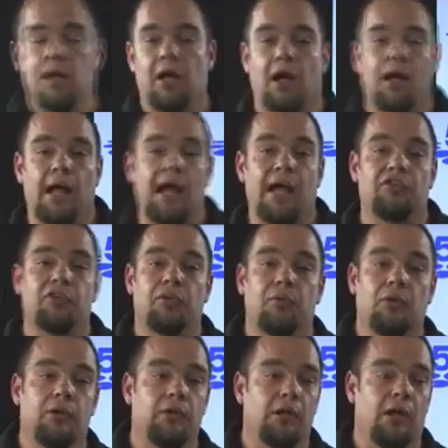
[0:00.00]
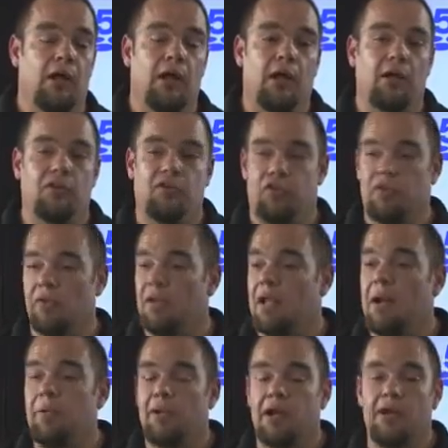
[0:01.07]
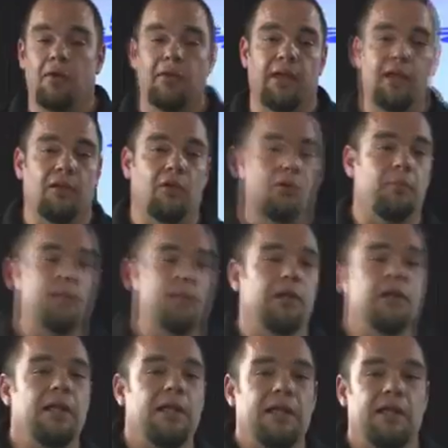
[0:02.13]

Actually, just to elaborate on that a little bit,